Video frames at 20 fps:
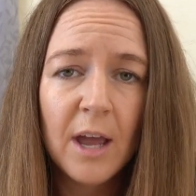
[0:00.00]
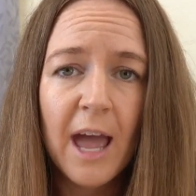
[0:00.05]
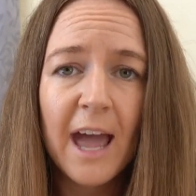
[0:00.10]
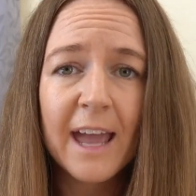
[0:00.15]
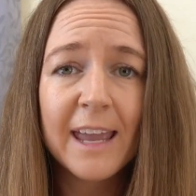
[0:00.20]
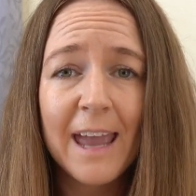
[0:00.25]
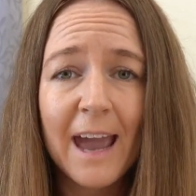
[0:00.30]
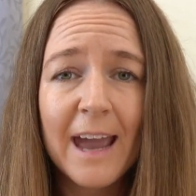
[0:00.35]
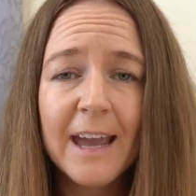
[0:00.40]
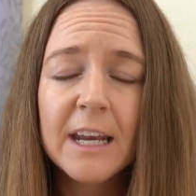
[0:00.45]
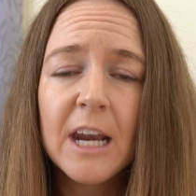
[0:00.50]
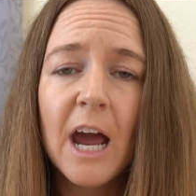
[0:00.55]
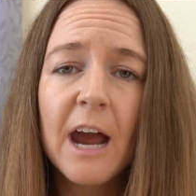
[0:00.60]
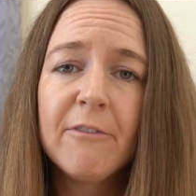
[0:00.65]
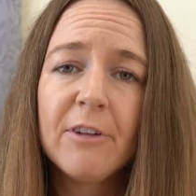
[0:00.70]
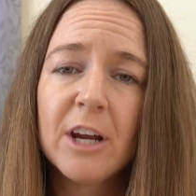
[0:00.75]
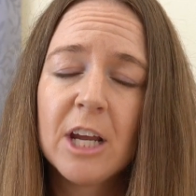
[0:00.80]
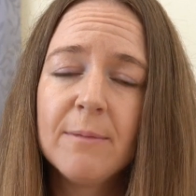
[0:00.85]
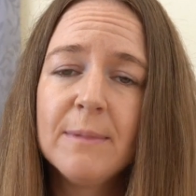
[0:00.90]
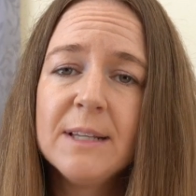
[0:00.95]
Again, I
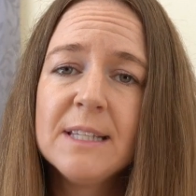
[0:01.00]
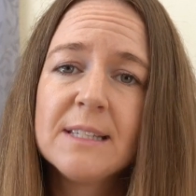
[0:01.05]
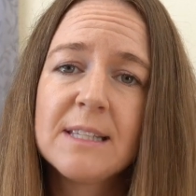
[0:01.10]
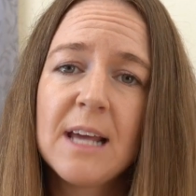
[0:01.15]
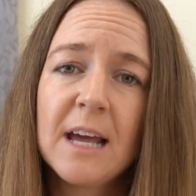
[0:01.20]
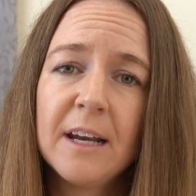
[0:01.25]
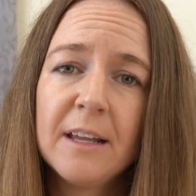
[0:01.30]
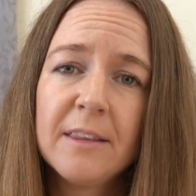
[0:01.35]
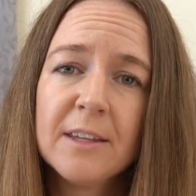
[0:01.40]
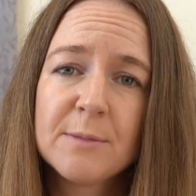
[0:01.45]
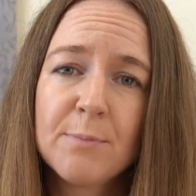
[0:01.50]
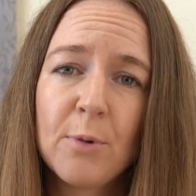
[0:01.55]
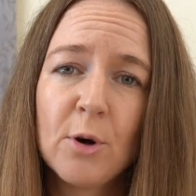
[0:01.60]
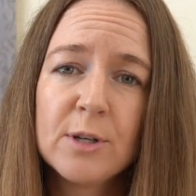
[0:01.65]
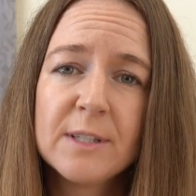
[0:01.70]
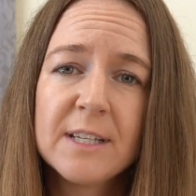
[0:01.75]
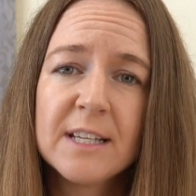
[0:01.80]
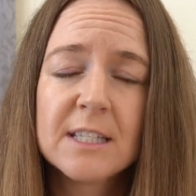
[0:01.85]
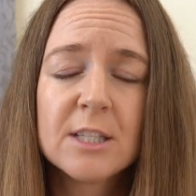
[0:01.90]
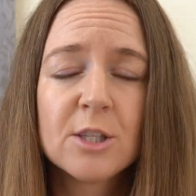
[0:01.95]
recommend starting this
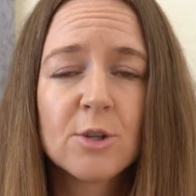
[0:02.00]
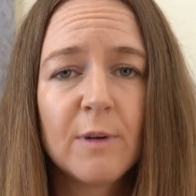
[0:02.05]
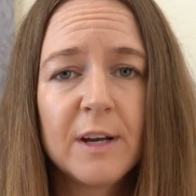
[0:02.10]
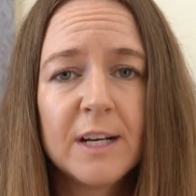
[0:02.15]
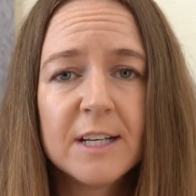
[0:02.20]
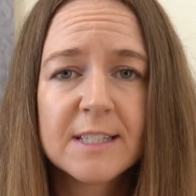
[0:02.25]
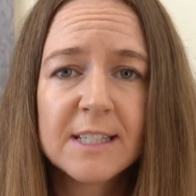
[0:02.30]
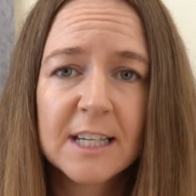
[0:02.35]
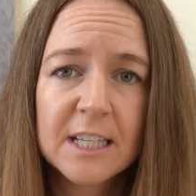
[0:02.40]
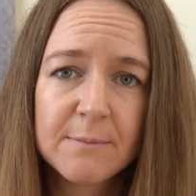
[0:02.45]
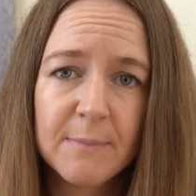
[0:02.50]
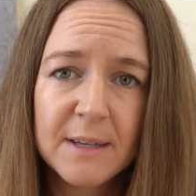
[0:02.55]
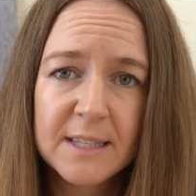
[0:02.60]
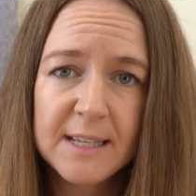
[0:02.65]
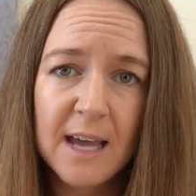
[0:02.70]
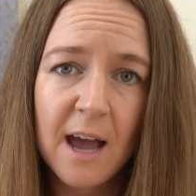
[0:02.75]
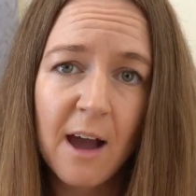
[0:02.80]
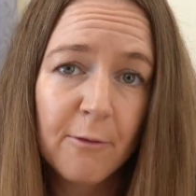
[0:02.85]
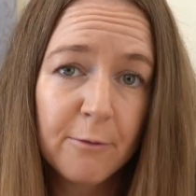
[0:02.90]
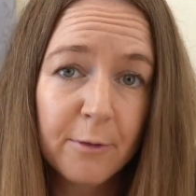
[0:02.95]
process 3 to 6
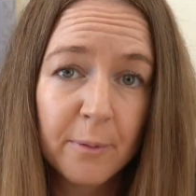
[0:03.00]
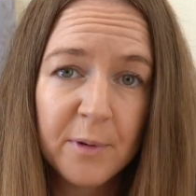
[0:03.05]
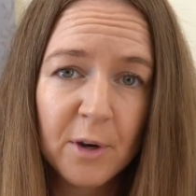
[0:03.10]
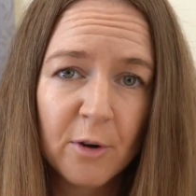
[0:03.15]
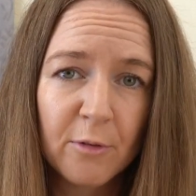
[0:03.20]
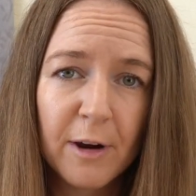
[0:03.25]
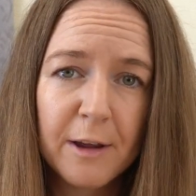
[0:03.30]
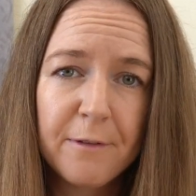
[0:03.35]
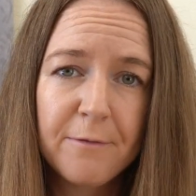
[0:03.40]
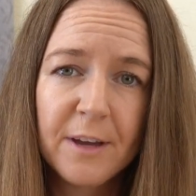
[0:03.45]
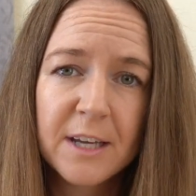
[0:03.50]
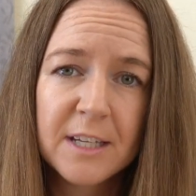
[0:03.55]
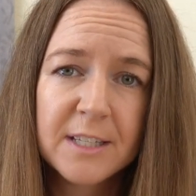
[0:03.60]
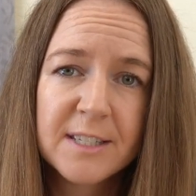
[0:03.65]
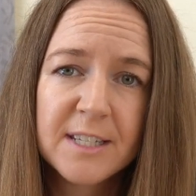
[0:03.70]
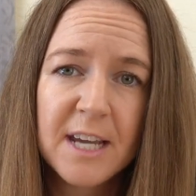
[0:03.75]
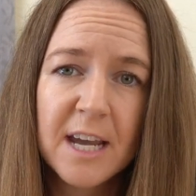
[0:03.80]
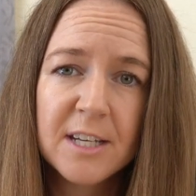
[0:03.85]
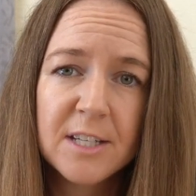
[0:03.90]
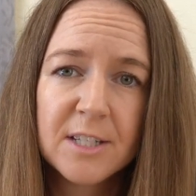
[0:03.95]
months out from your
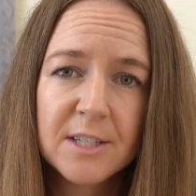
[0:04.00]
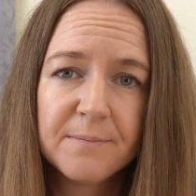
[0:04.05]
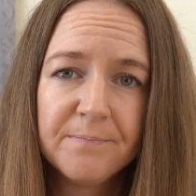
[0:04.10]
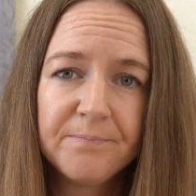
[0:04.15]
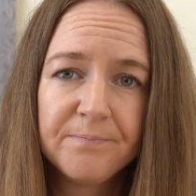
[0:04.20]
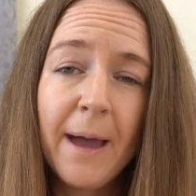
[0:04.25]
refix date.